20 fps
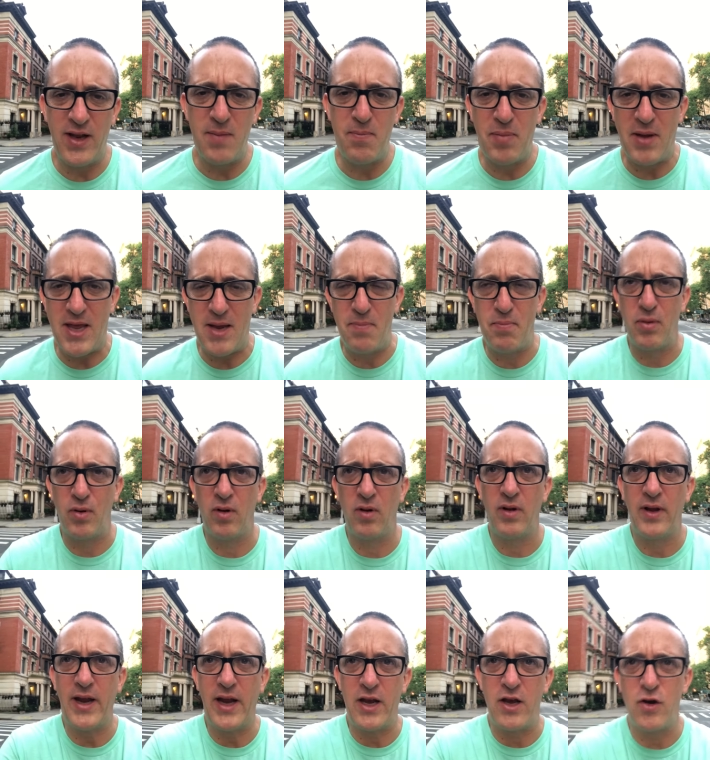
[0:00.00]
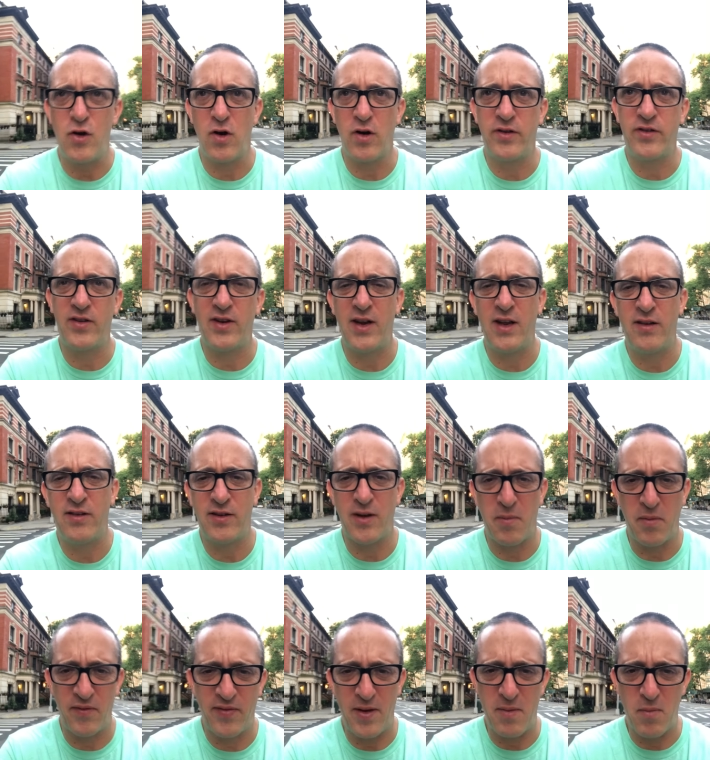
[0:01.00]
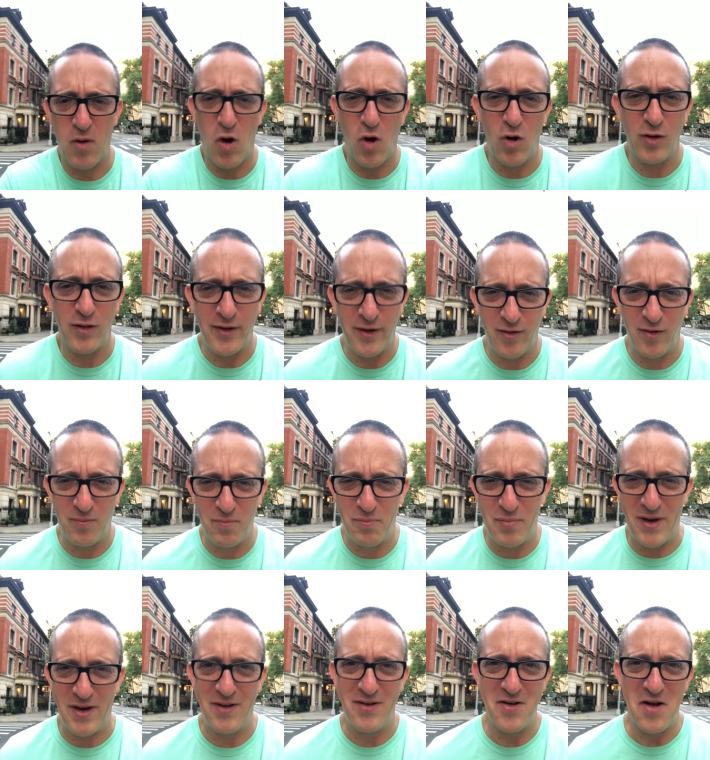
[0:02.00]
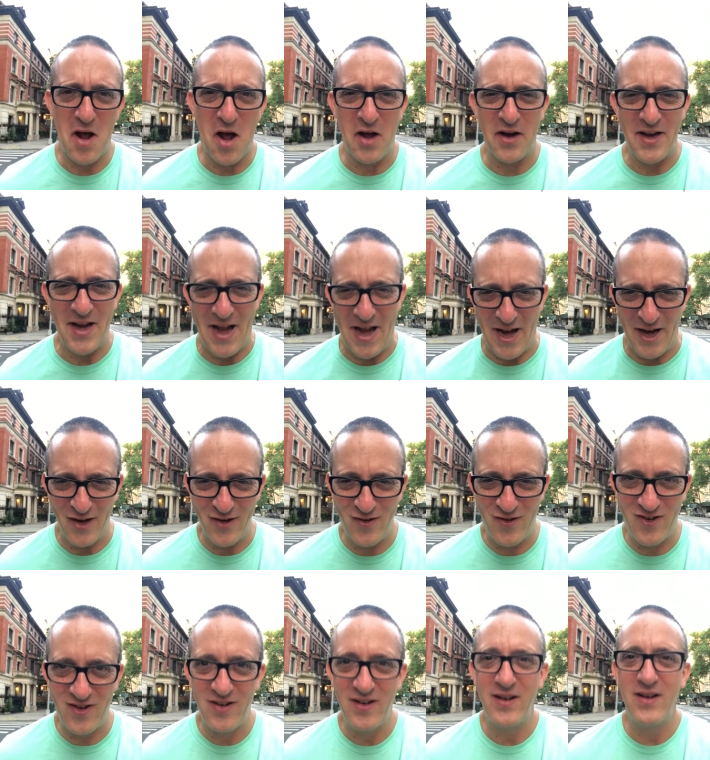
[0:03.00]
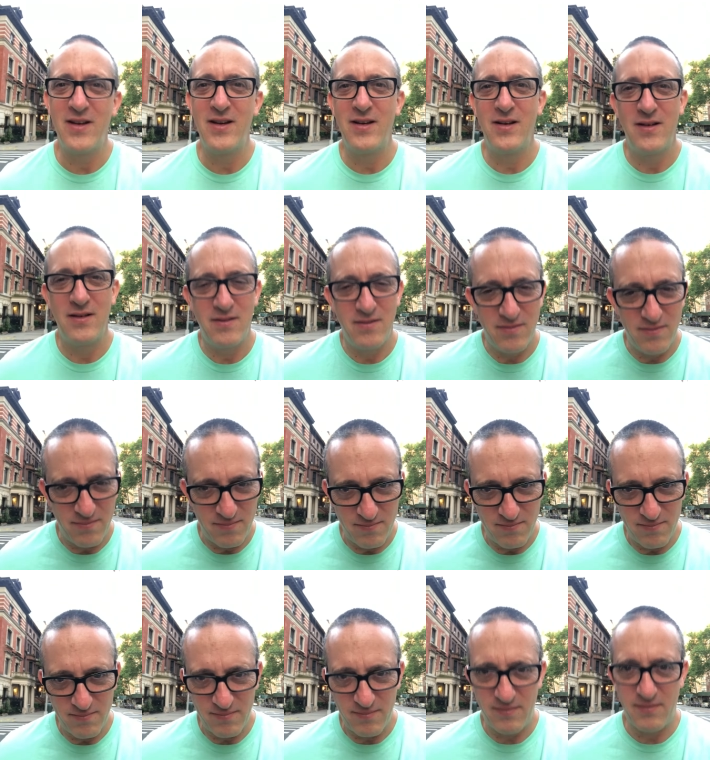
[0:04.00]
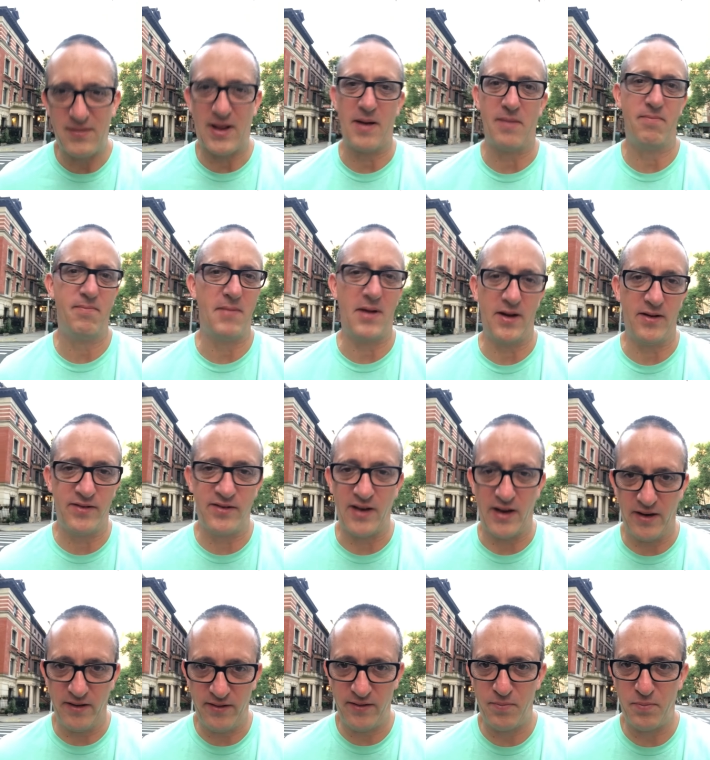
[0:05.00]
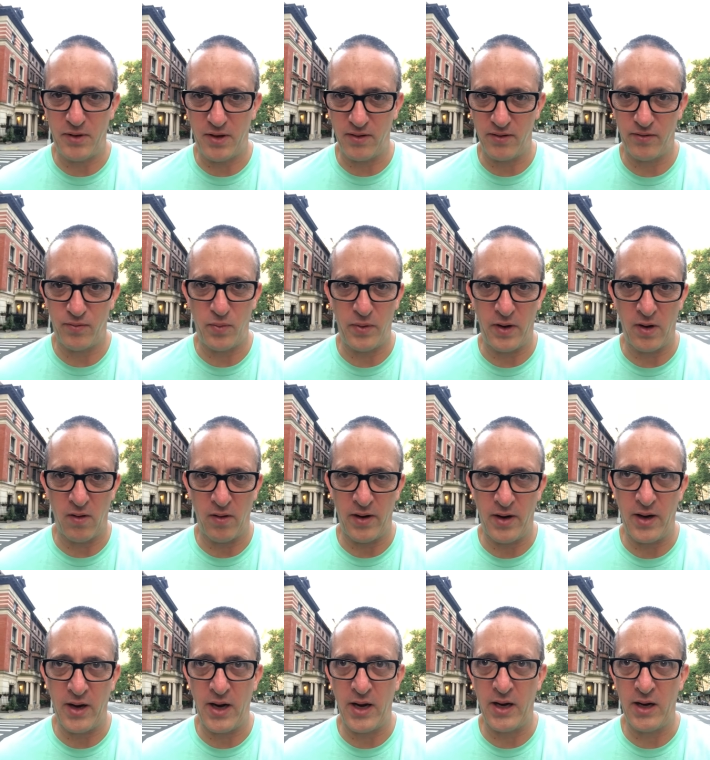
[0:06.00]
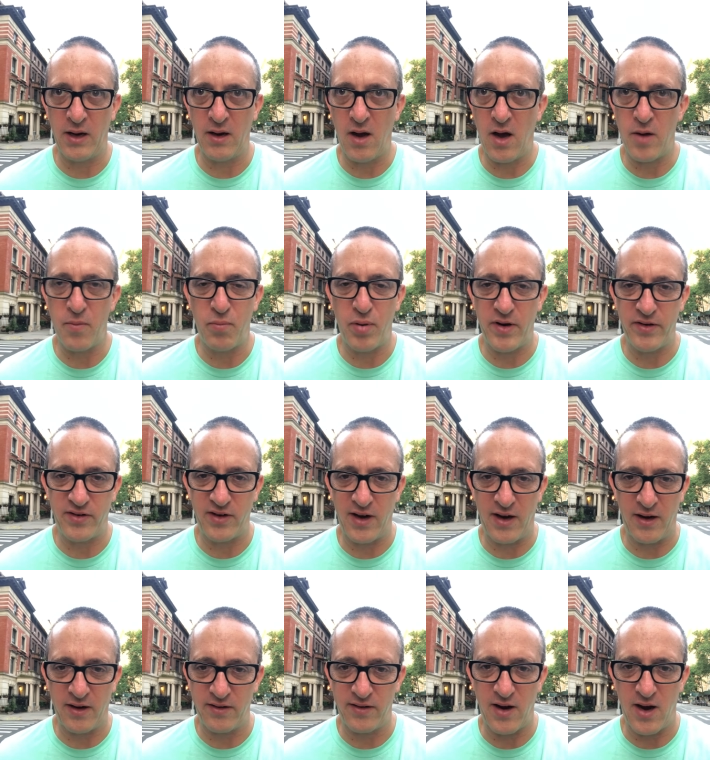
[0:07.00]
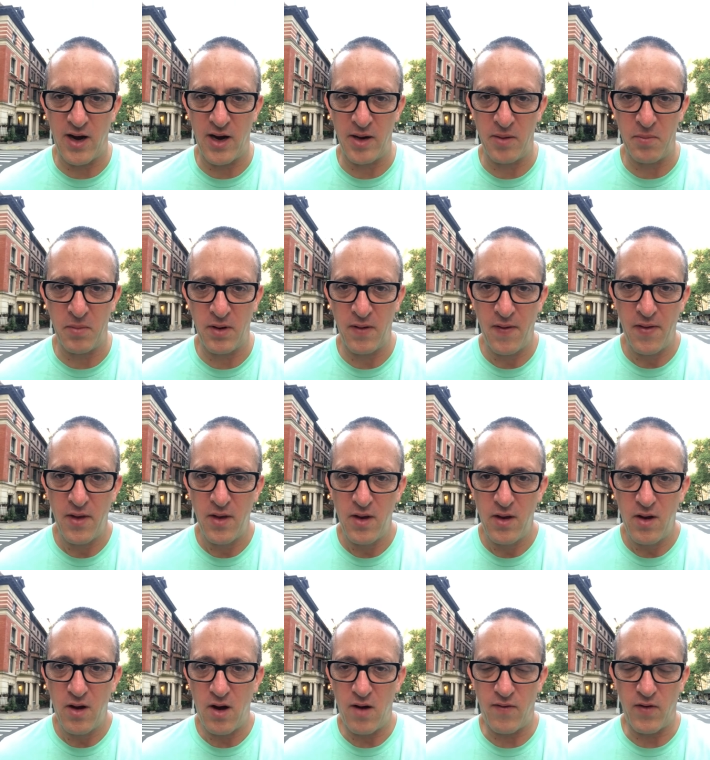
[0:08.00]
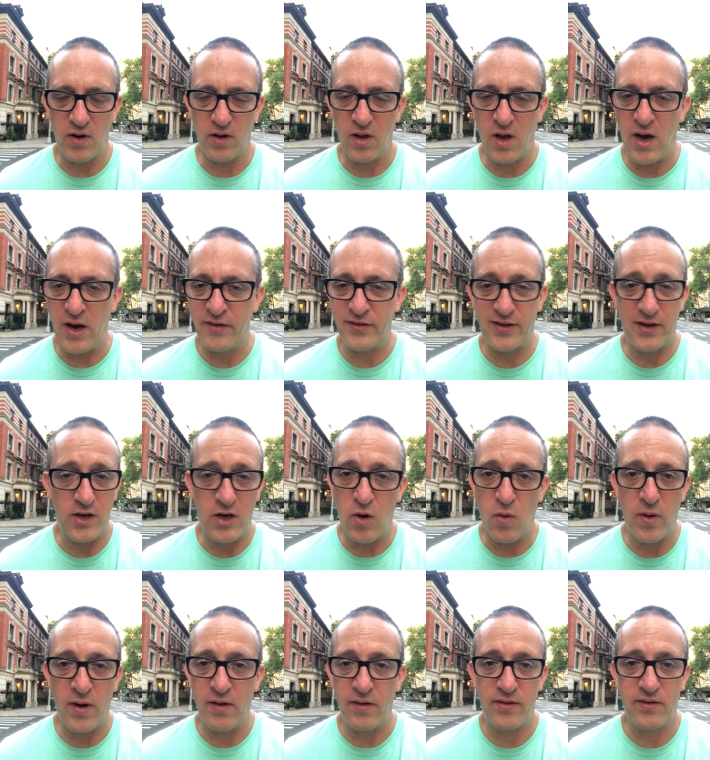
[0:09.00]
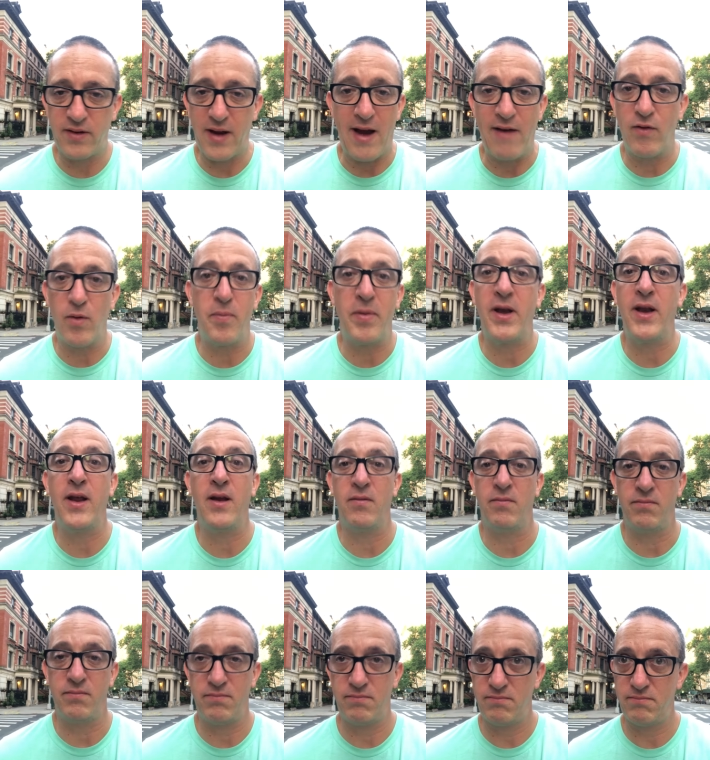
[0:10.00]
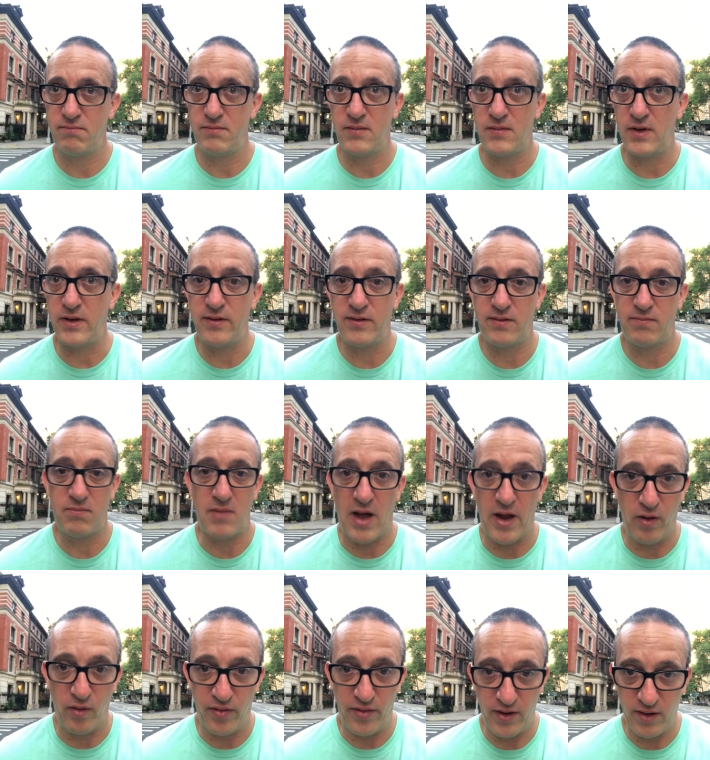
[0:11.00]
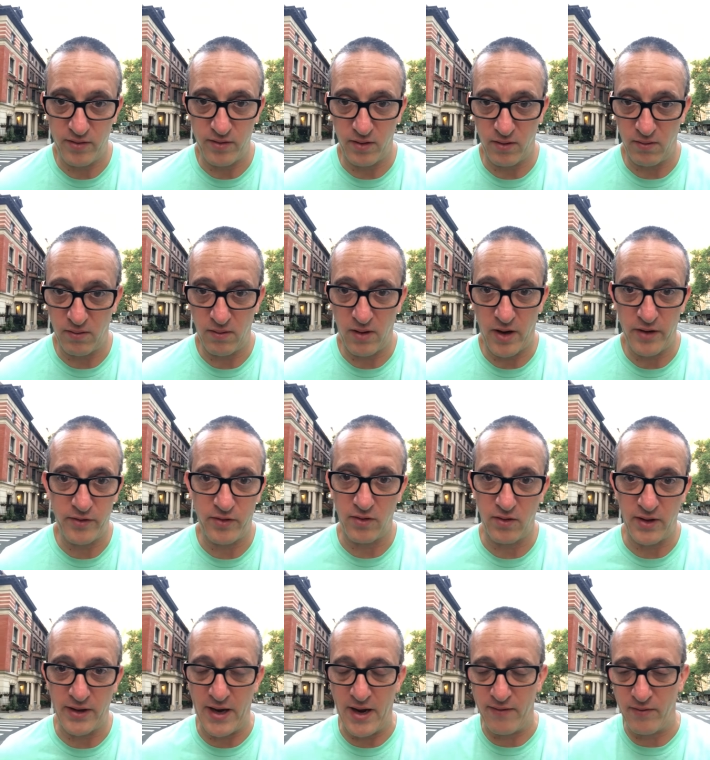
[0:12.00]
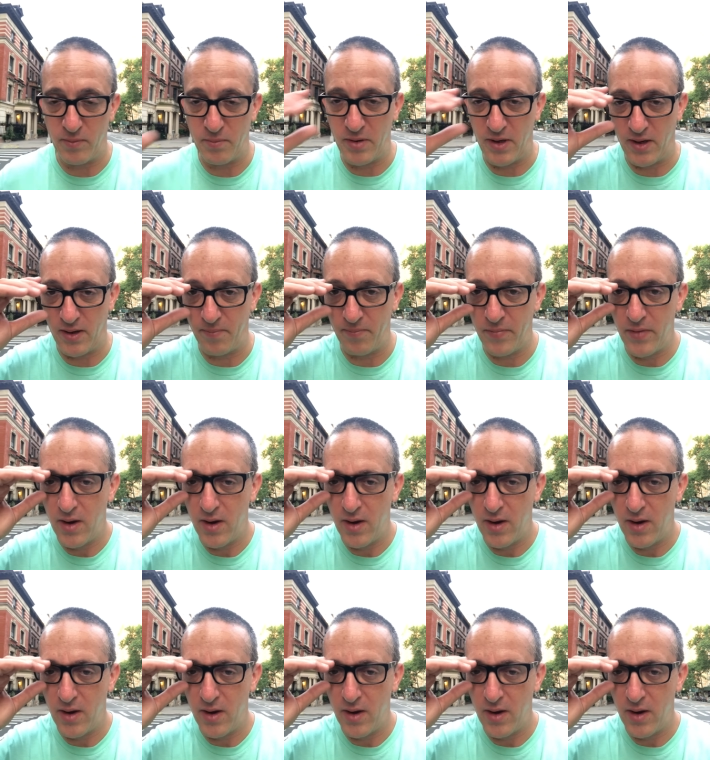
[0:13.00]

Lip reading: people in New York City, some of them are a little bit on edge. That makes sense because we are in a unprecedented time of our lives that no one has ever been in. At least, I don't think so. I certainly haven't been in.